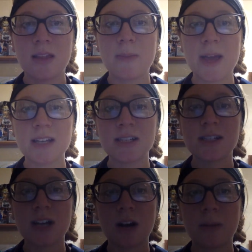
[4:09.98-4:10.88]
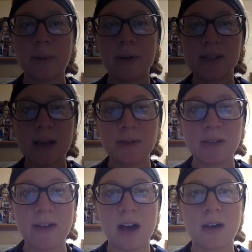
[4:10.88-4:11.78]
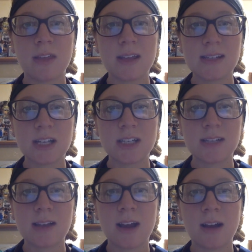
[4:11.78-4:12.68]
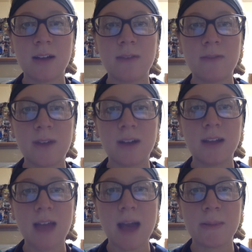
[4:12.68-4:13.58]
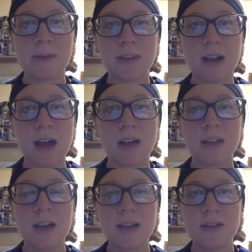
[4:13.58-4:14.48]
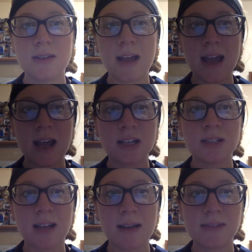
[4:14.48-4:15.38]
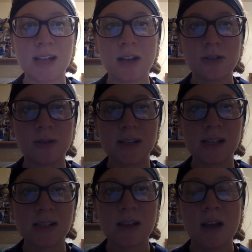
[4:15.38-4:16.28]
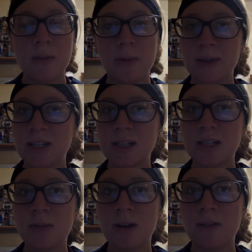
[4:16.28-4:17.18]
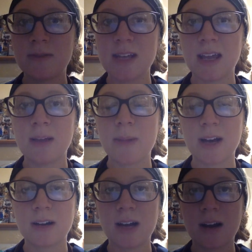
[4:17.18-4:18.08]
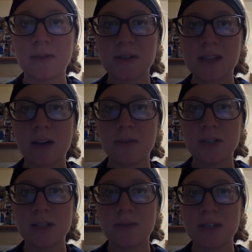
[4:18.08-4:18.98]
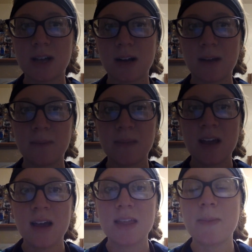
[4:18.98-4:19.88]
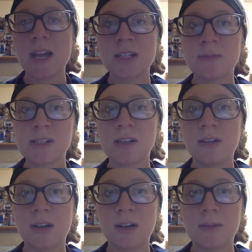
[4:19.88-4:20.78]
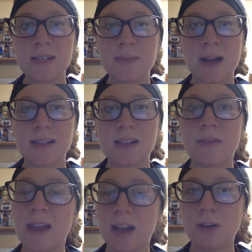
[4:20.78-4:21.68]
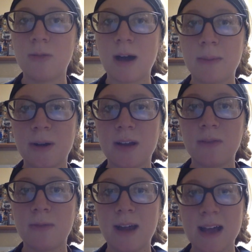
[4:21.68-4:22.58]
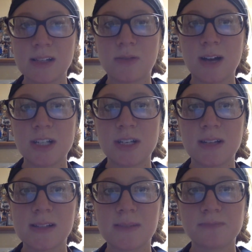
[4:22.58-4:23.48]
The patient's general perception of health is that she is fairly happy with her health due to age and lifestyle choices, but wishes she would have taken better care of herself when she was younger. The patient was alert and responsive and cooperative when asked questions.